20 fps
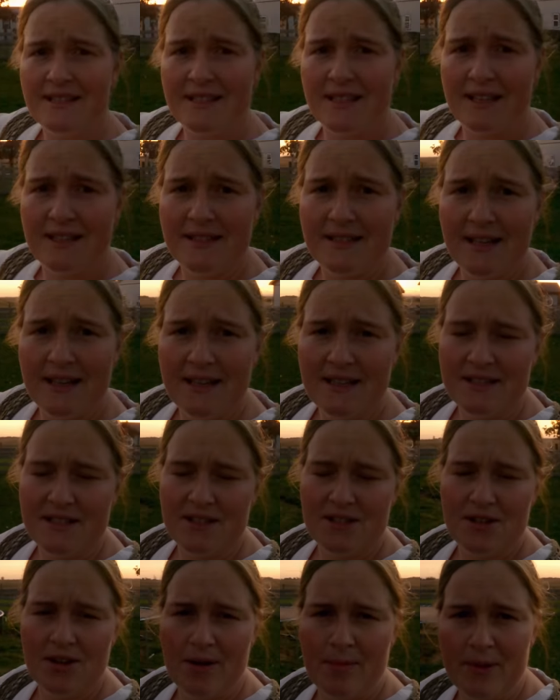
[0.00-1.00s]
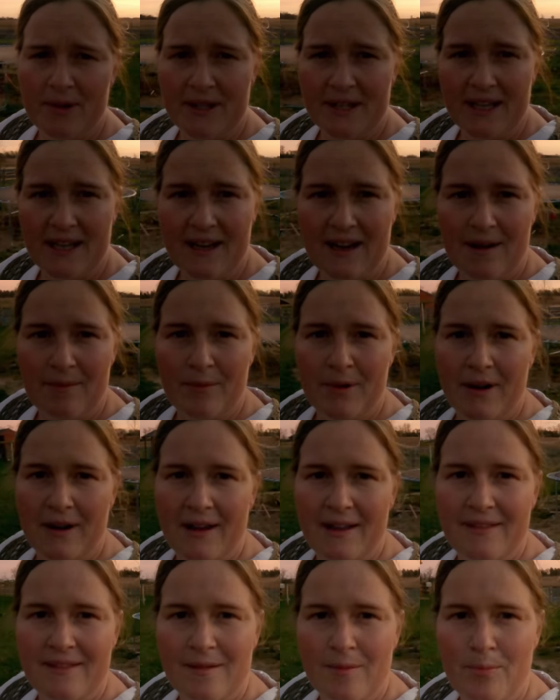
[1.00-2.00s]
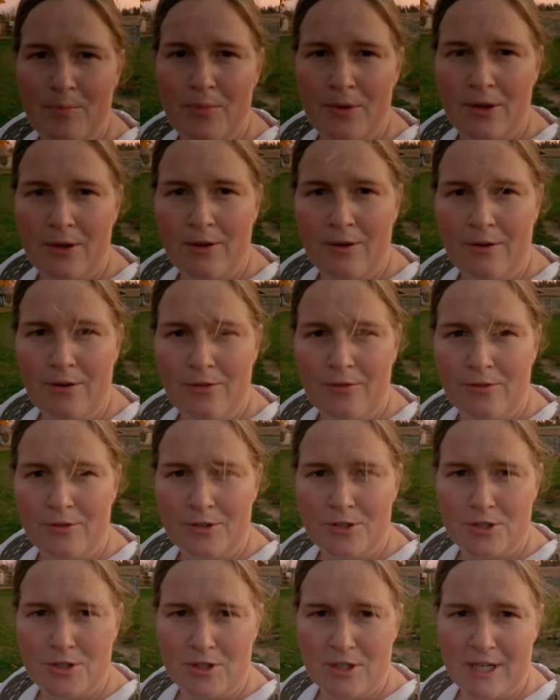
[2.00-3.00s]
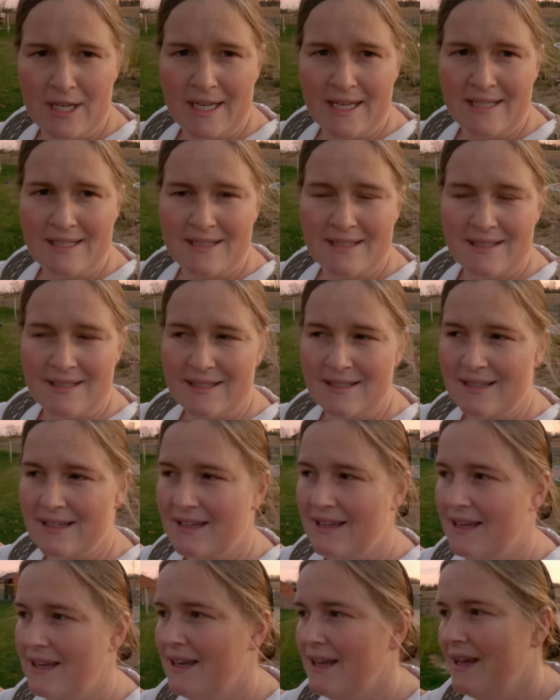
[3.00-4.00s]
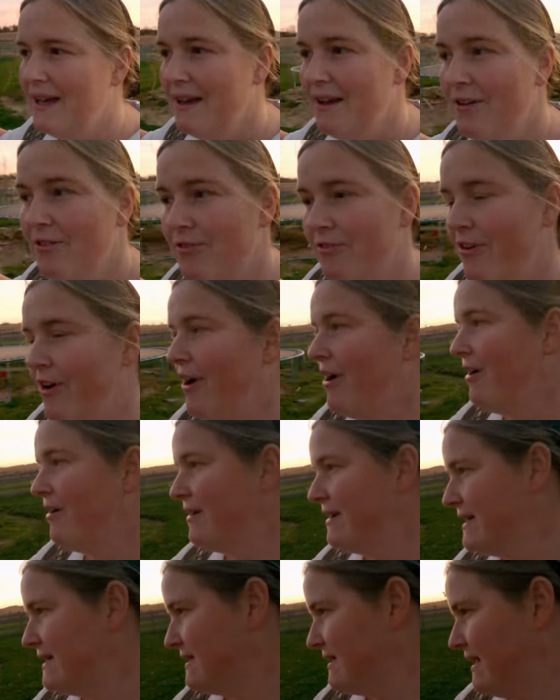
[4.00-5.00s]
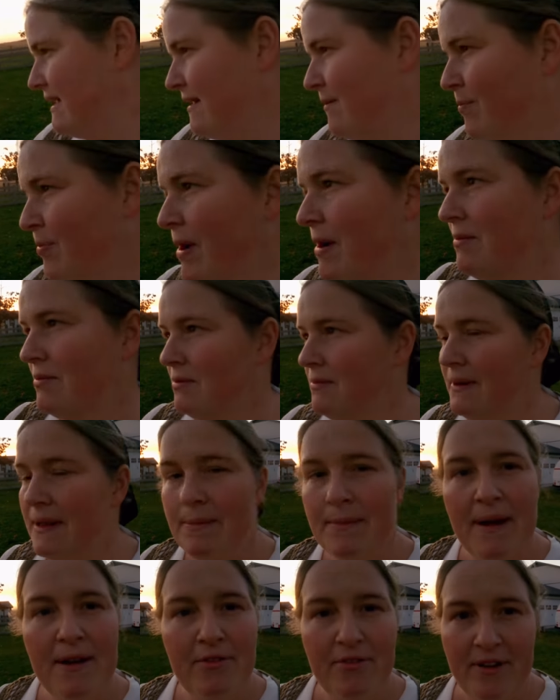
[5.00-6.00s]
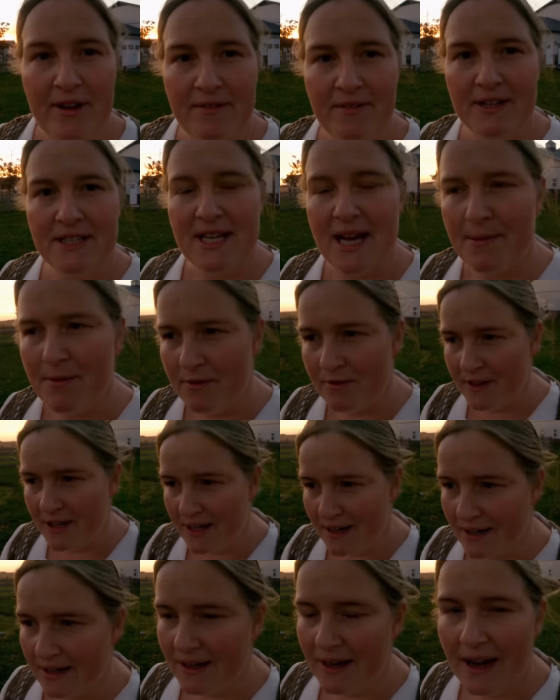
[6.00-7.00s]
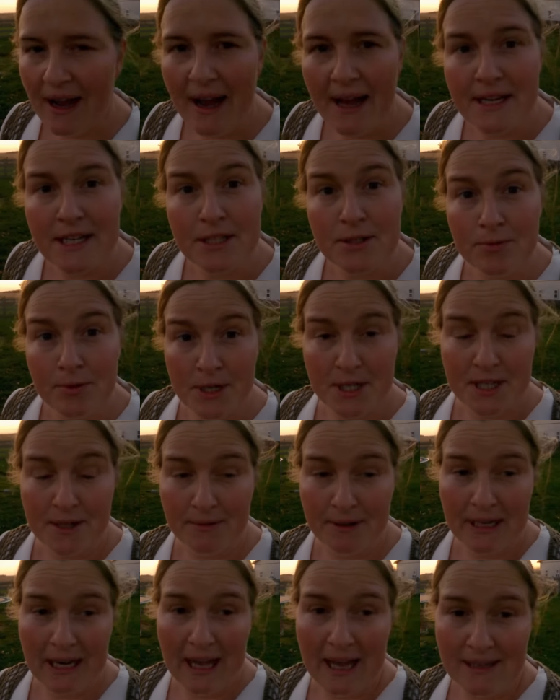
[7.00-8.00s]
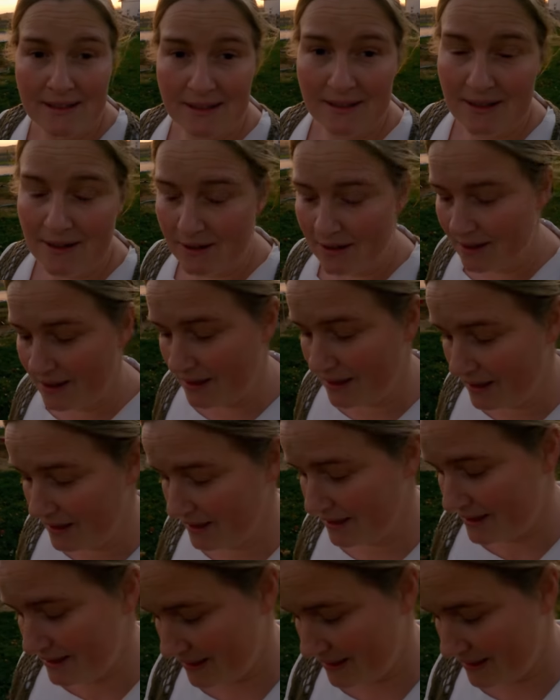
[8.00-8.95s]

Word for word: the sunset. It doesn't show up on the camera, and the beautiful trees. Fall is like probably my favorite time of year. I just wish it would last longer.